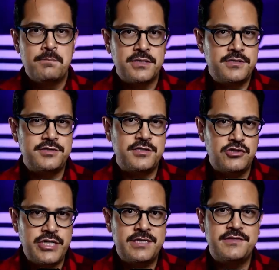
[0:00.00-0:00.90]
But to
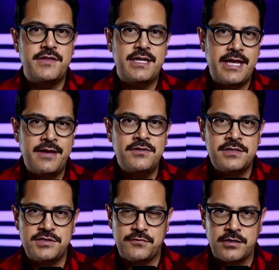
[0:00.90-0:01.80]
suggest that
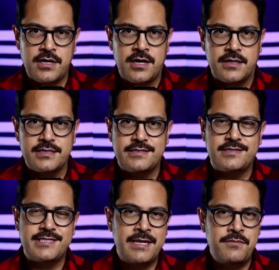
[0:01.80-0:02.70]
evidence for God is the
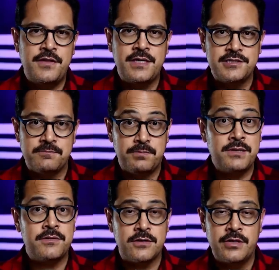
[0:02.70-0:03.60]
same thing as
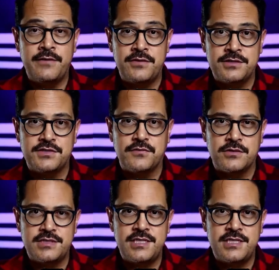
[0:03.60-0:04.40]
empirical evidence for a